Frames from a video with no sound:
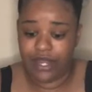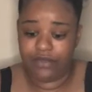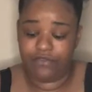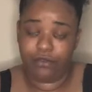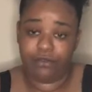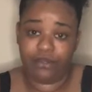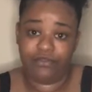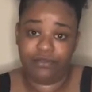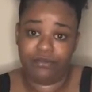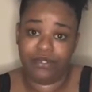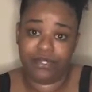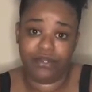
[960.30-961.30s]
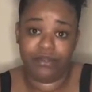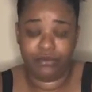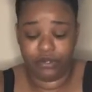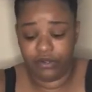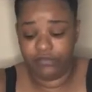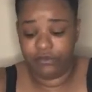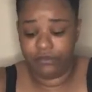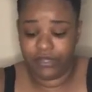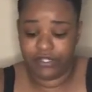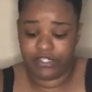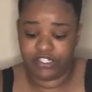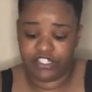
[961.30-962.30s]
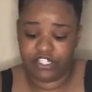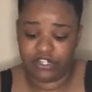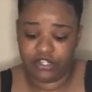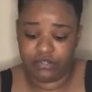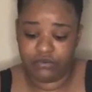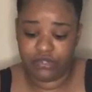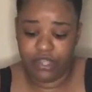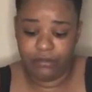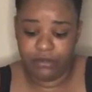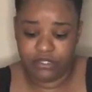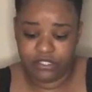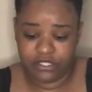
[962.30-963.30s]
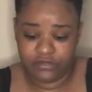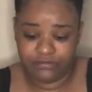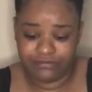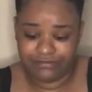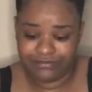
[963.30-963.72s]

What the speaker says: And if your boyfriend or girlfriend really did cheat on you with that person,